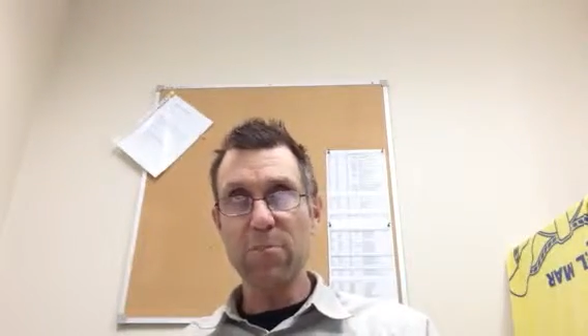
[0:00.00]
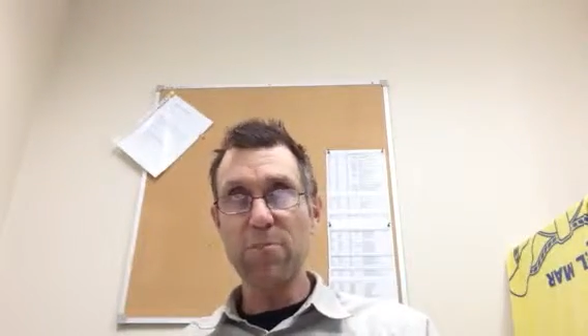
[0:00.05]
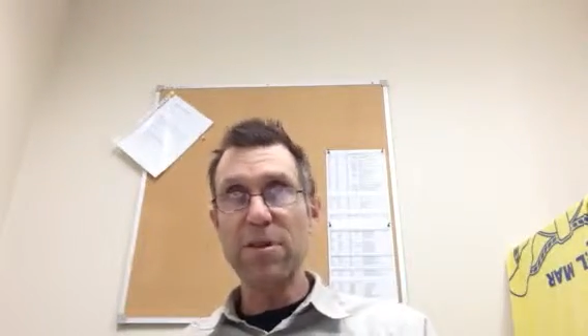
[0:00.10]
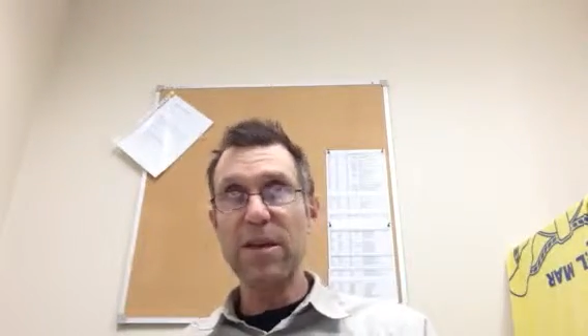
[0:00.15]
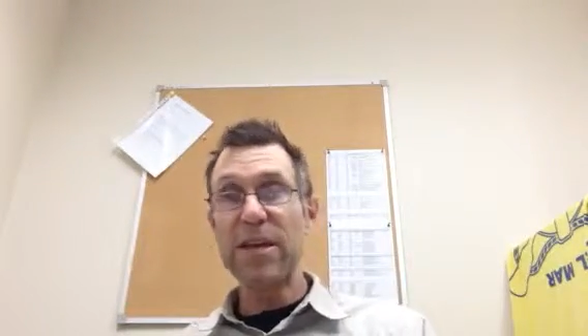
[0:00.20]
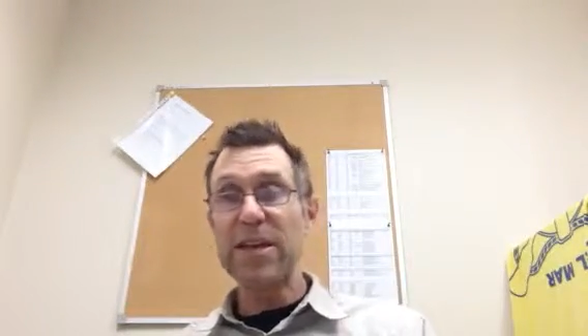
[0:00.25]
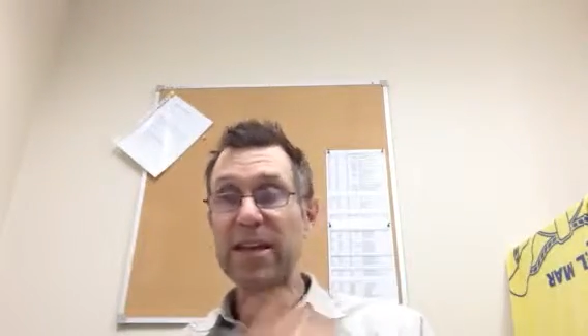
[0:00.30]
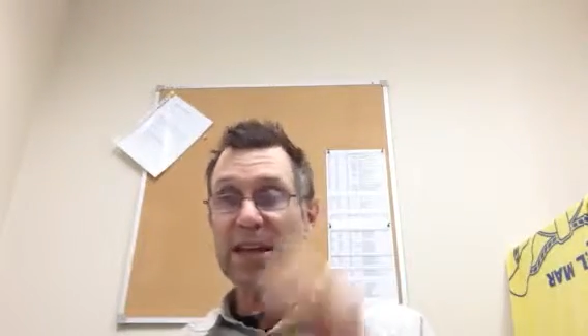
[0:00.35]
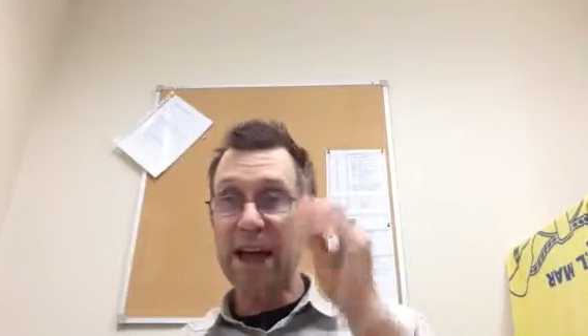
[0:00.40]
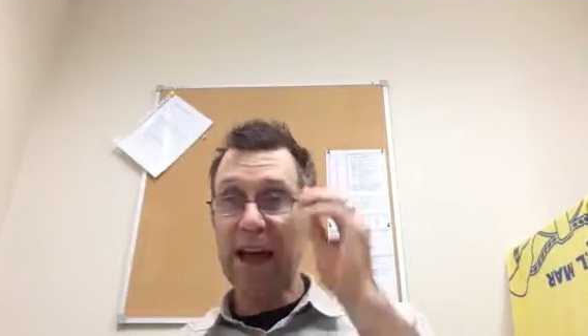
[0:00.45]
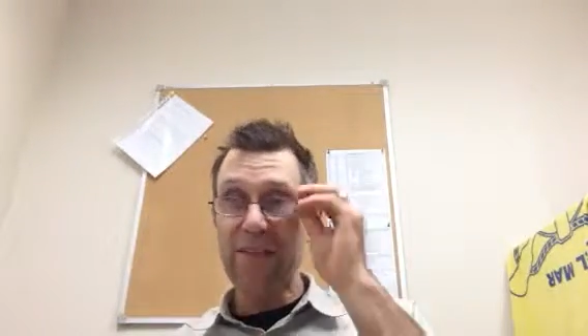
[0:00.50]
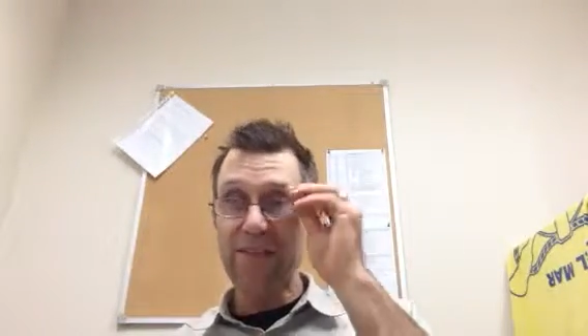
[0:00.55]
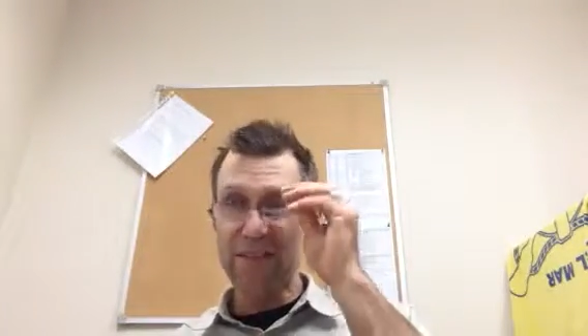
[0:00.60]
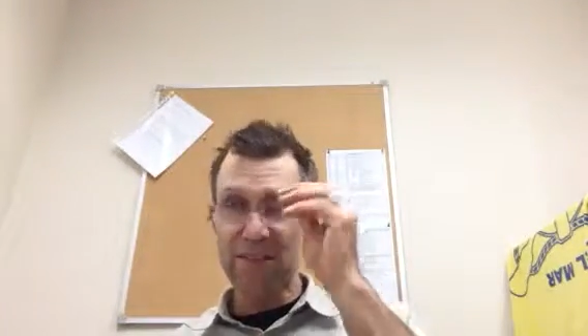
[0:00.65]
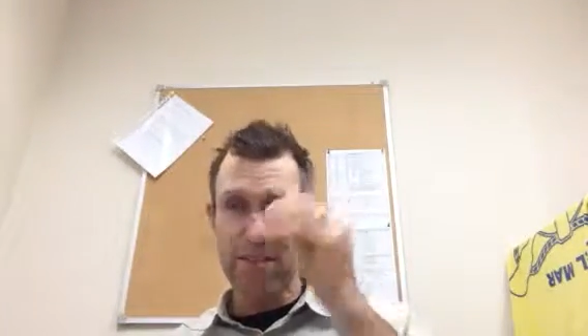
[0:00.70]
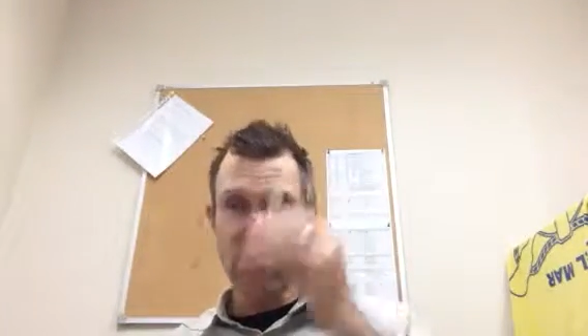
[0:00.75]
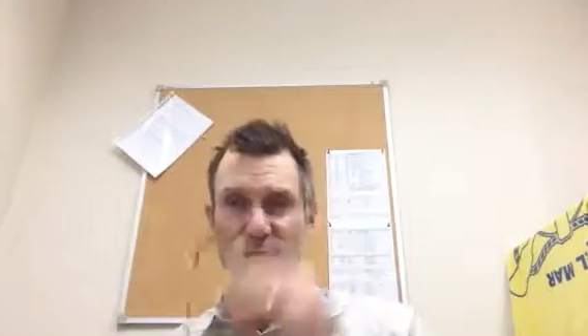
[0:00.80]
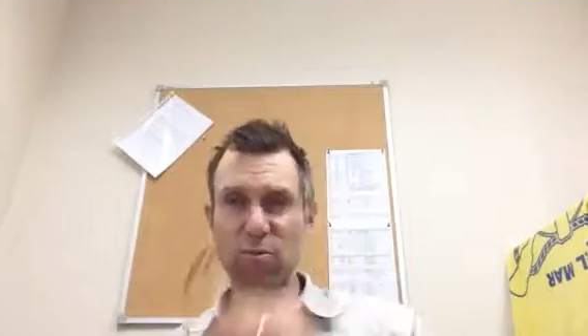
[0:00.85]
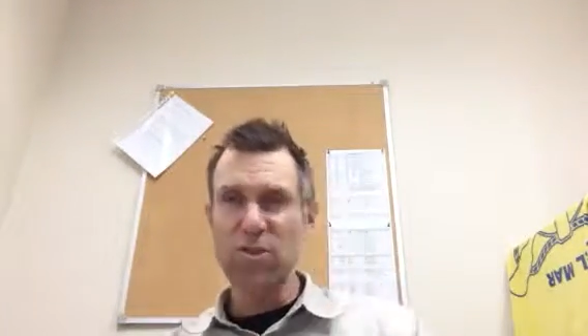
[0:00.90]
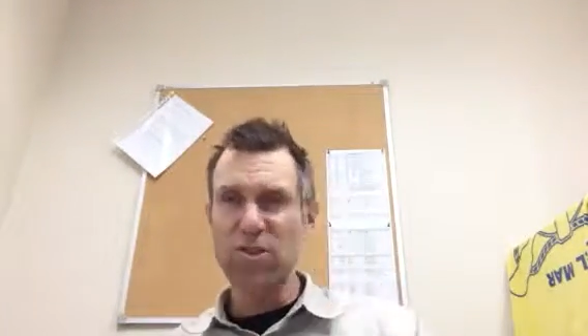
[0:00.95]

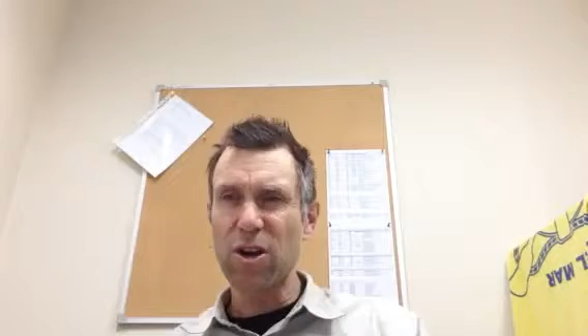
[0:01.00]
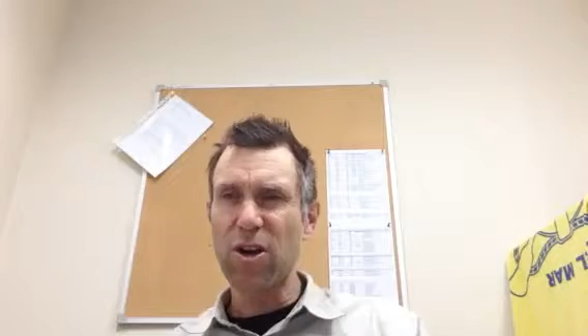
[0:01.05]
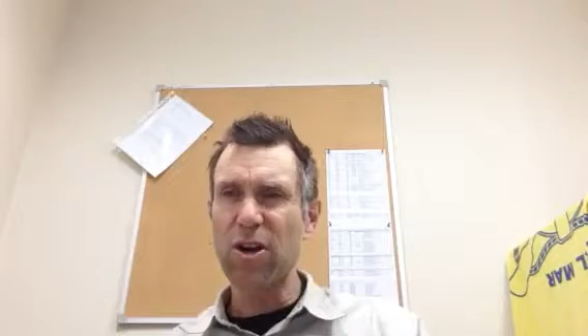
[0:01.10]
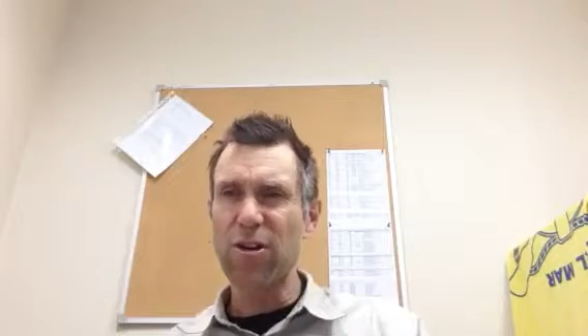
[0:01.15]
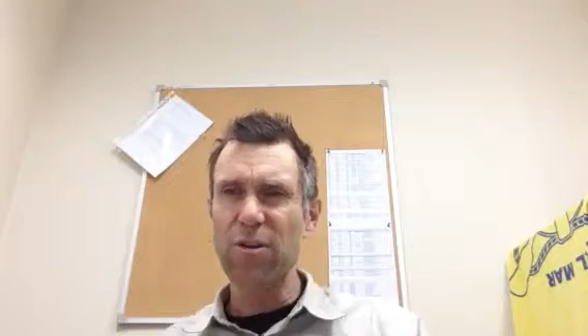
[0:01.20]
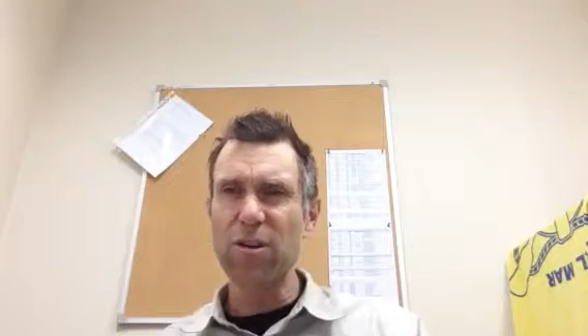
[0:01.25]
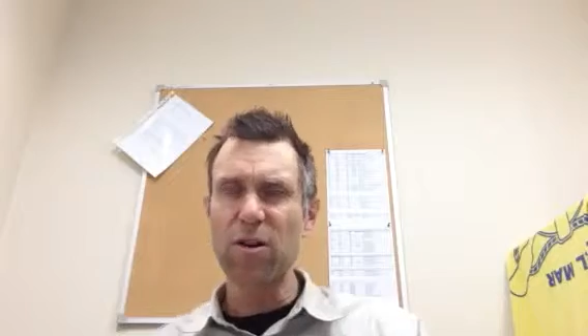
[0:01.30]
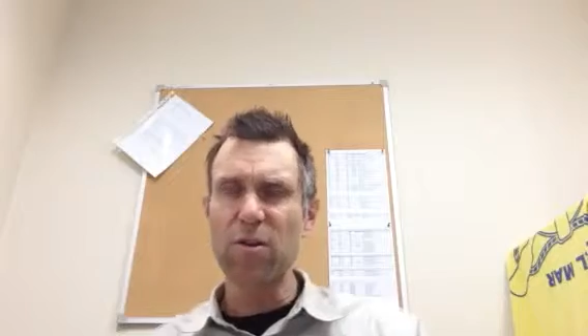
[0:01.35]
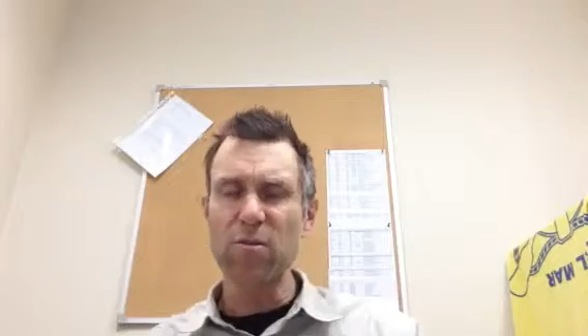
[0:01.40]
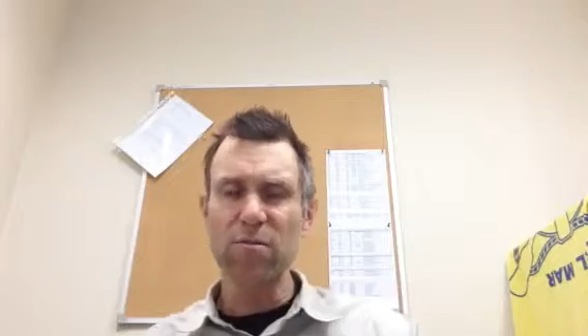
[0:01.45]
PDFs, which are